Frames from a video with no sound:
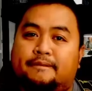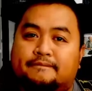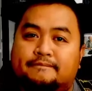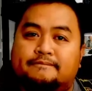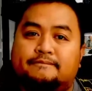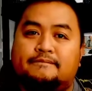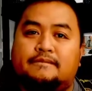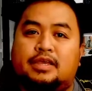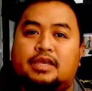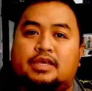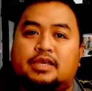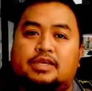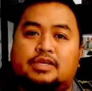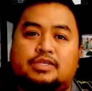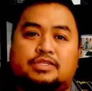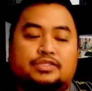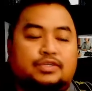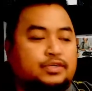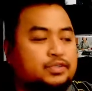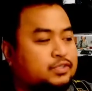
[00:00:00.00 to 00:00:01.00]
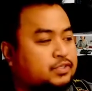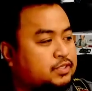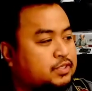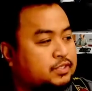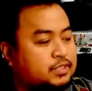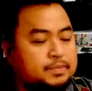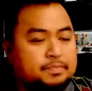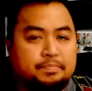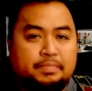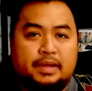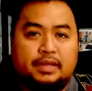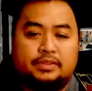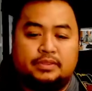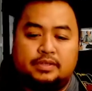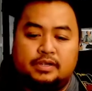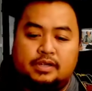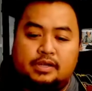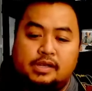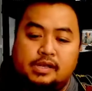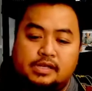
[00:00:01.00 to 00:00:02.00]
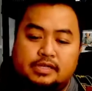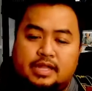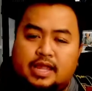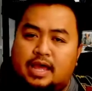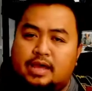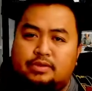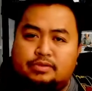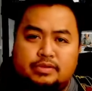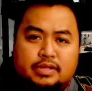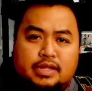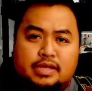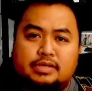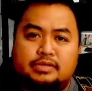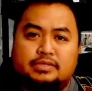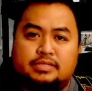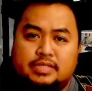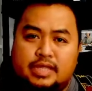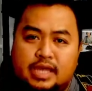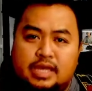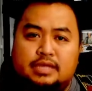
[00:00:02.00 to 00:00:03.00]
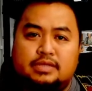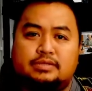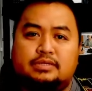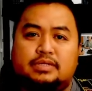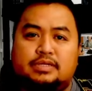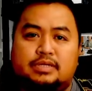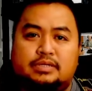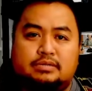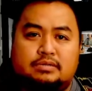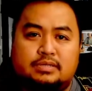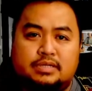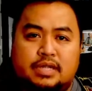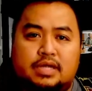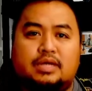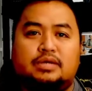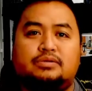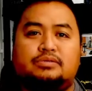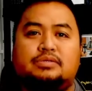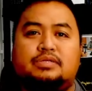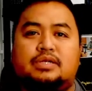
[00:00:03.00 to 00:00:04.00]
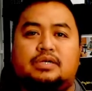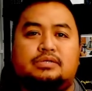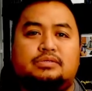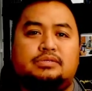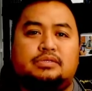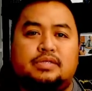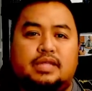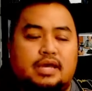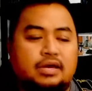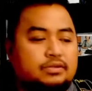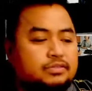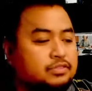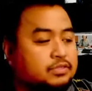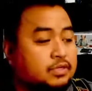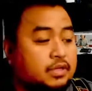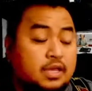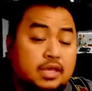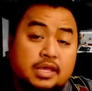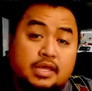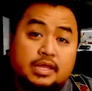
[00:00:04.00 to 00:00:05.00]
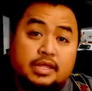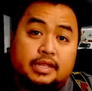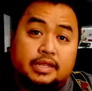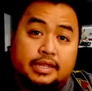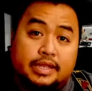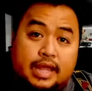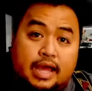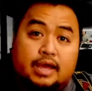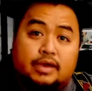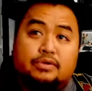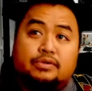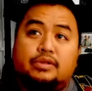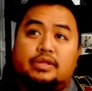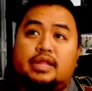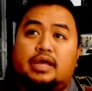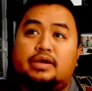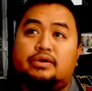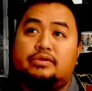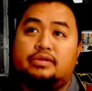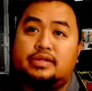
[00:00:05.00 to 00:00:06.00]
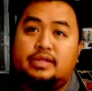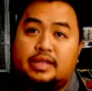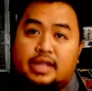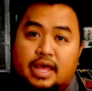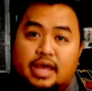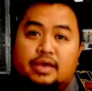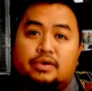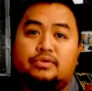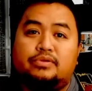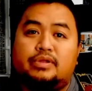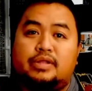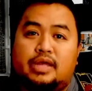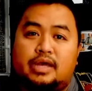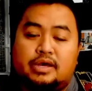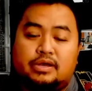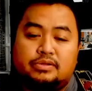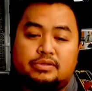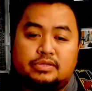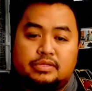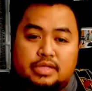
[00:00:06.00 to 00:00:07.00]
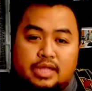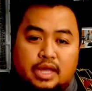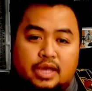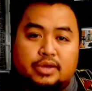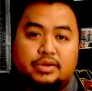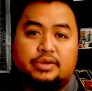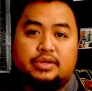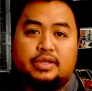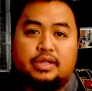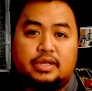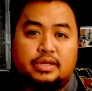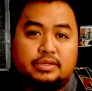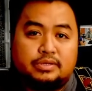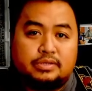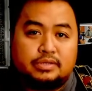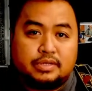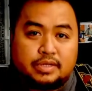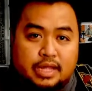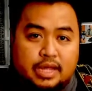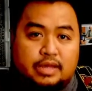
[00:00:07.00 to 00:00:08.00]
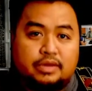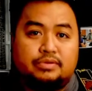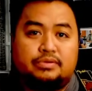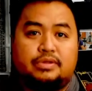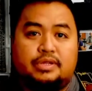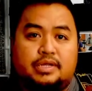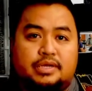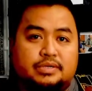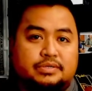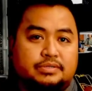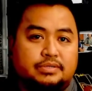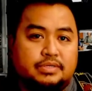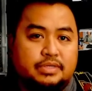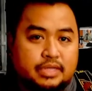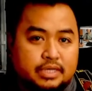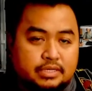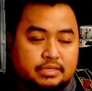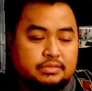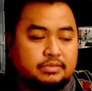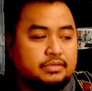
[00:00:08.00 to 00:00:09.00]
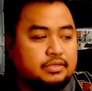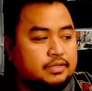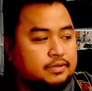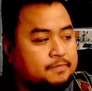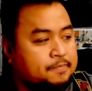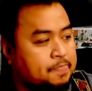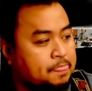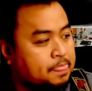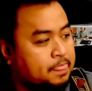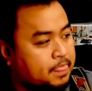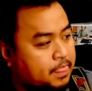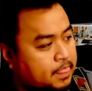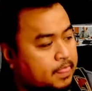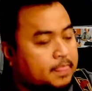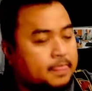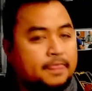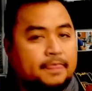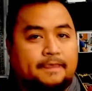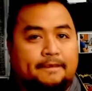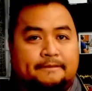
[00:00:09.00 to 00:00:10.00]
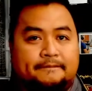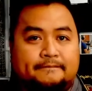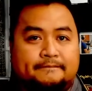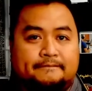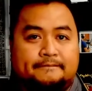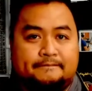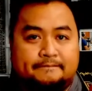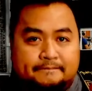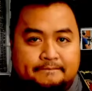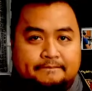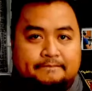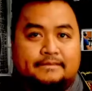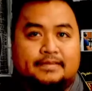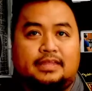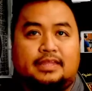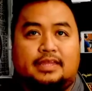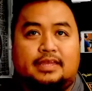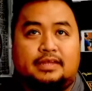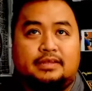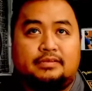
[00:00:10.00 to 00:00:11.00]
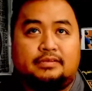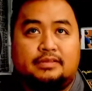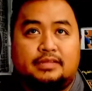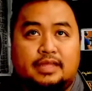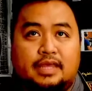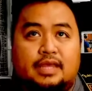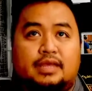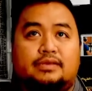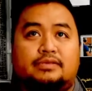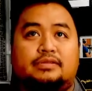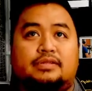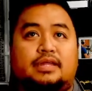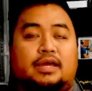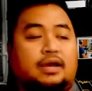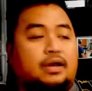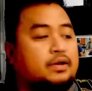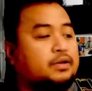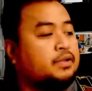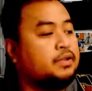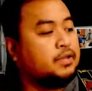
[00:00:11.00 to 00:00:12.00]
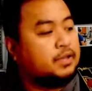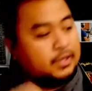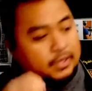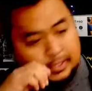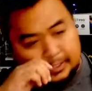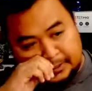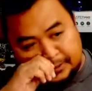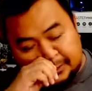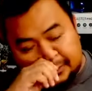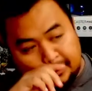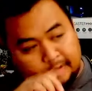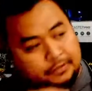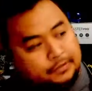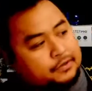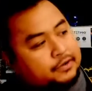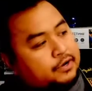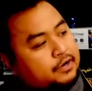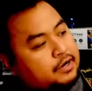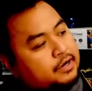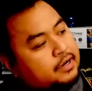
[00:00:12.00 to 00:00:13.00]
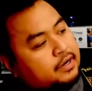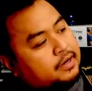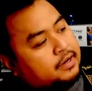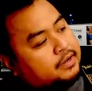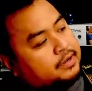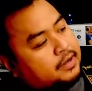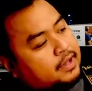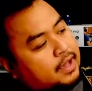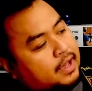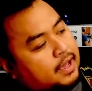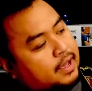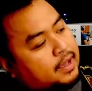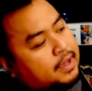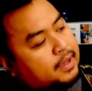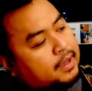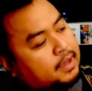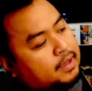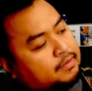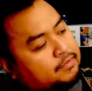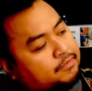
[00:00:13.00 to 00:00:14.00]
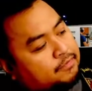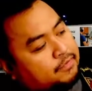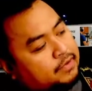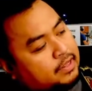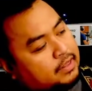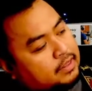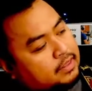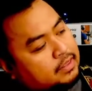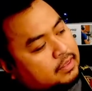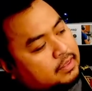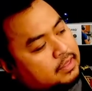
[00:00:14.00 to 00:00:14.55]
so it's the same pattern down down down down down down down so down down down down down down down down down down down down down so the third uh, fret